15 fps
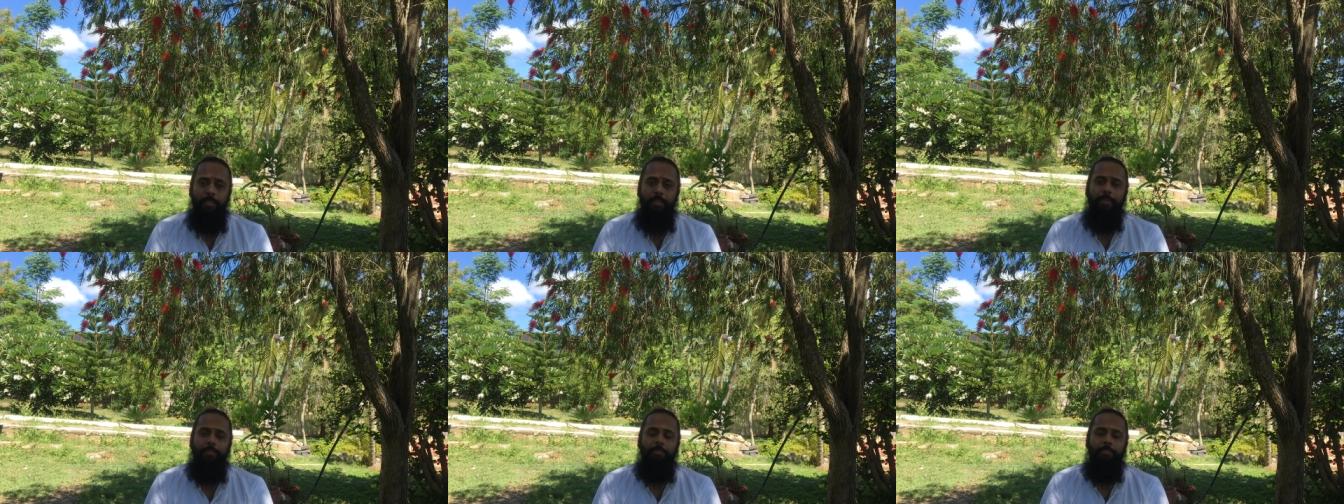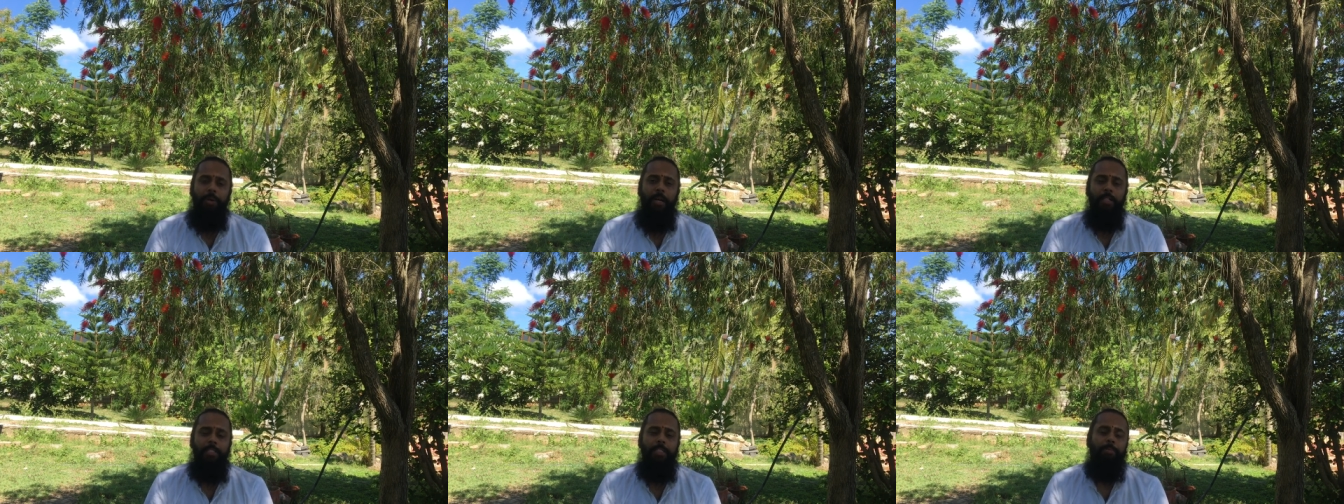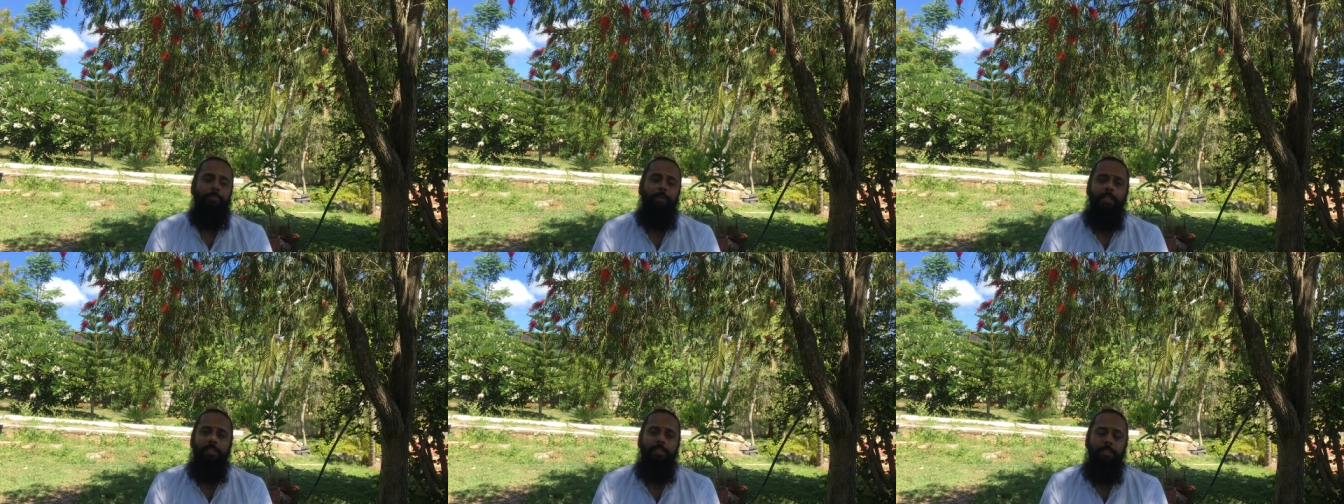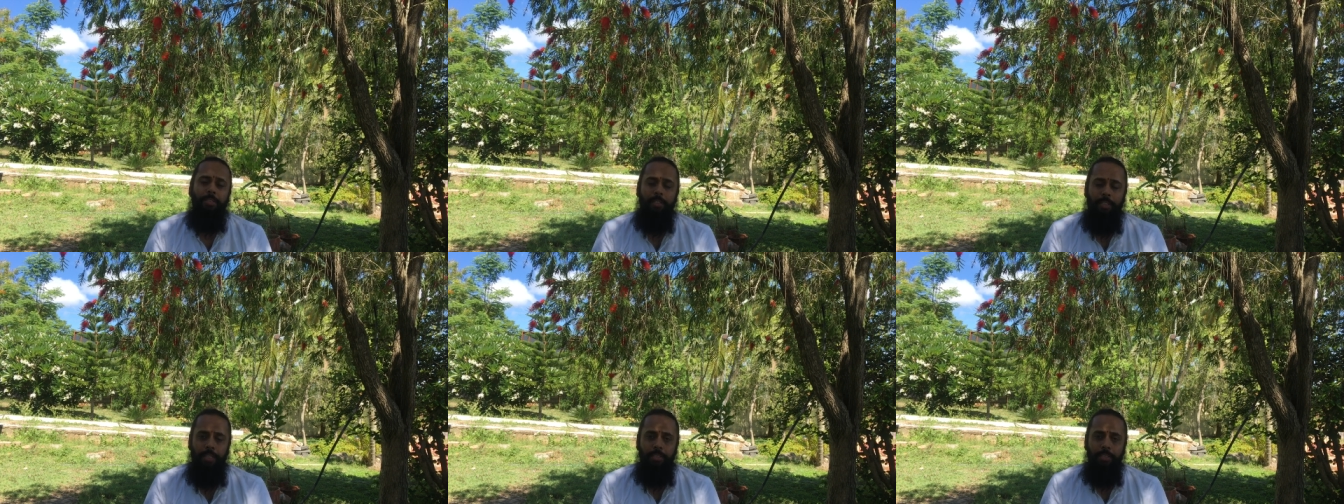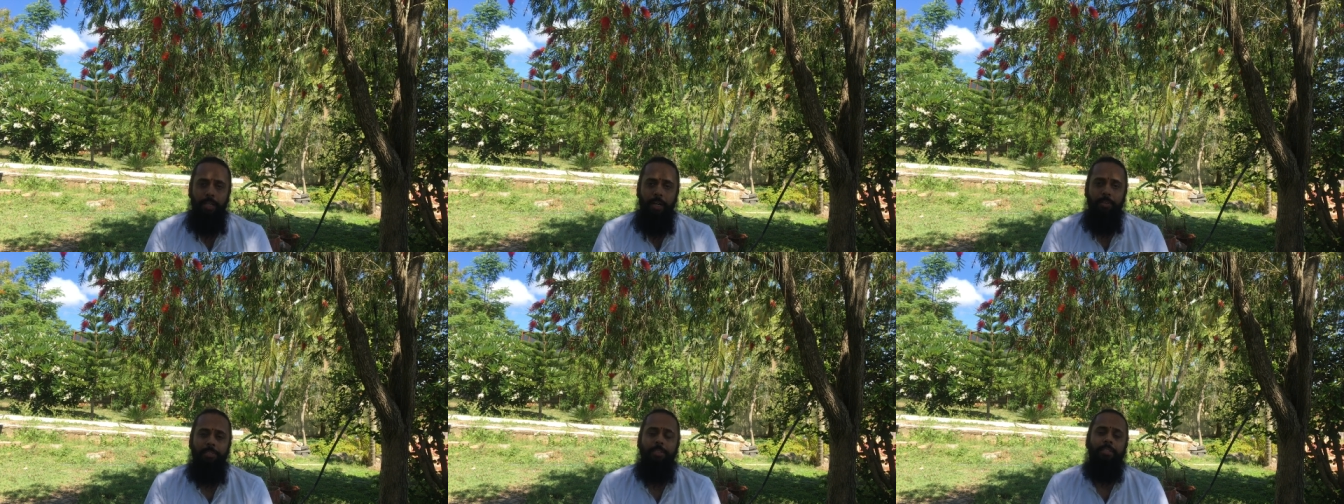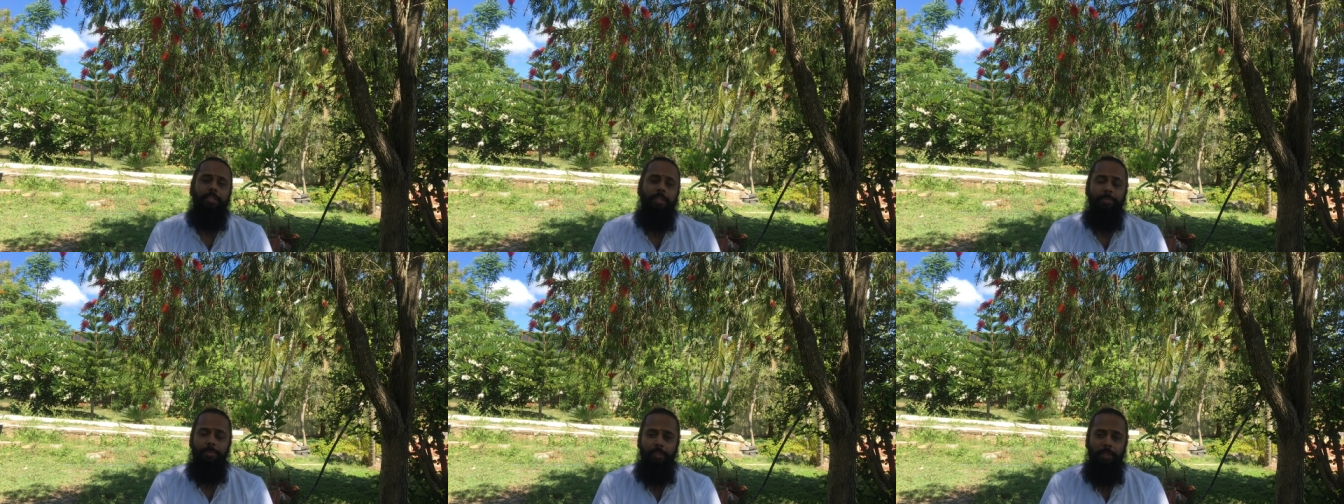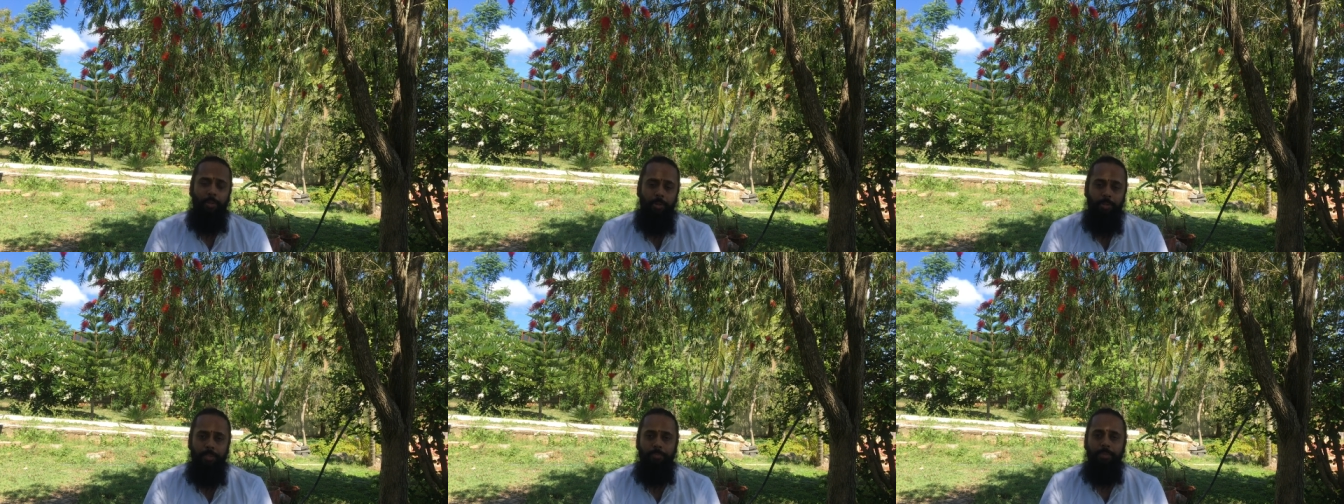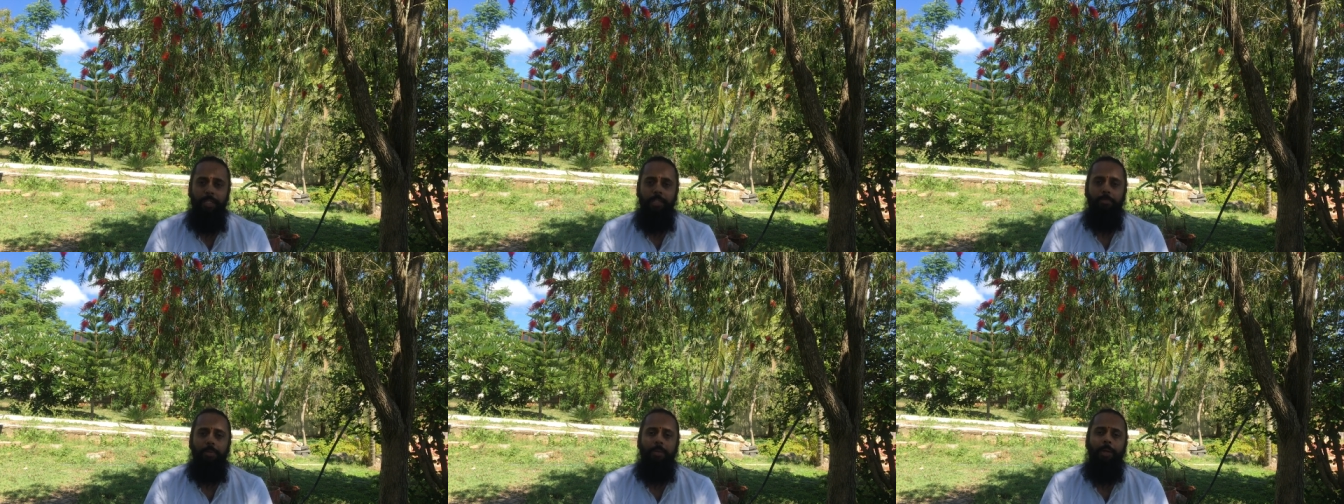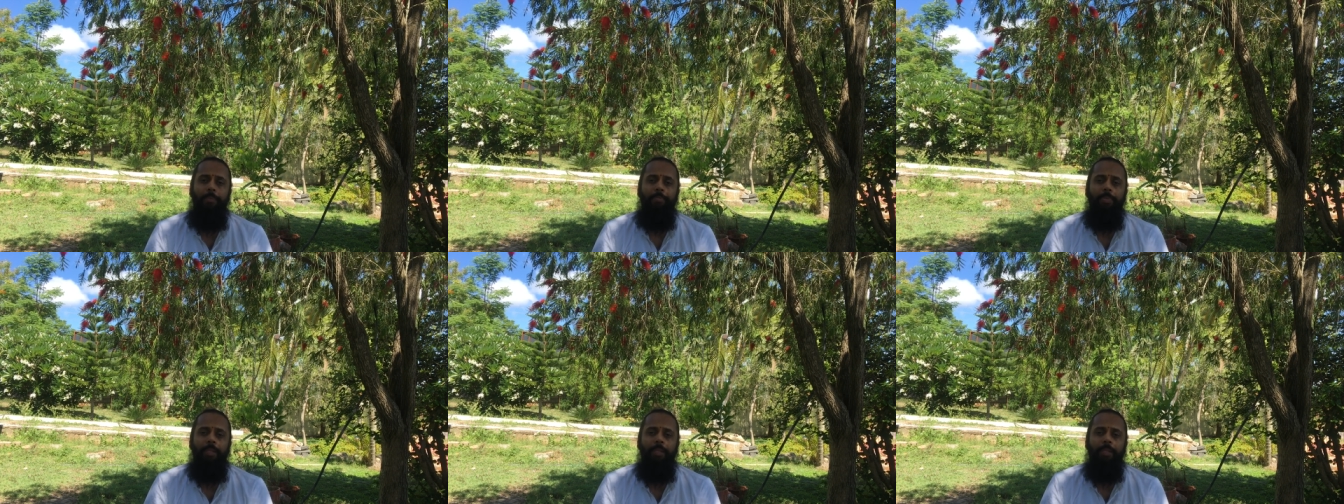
So if Mars is placed in the 10th house it gives a lot of digbala.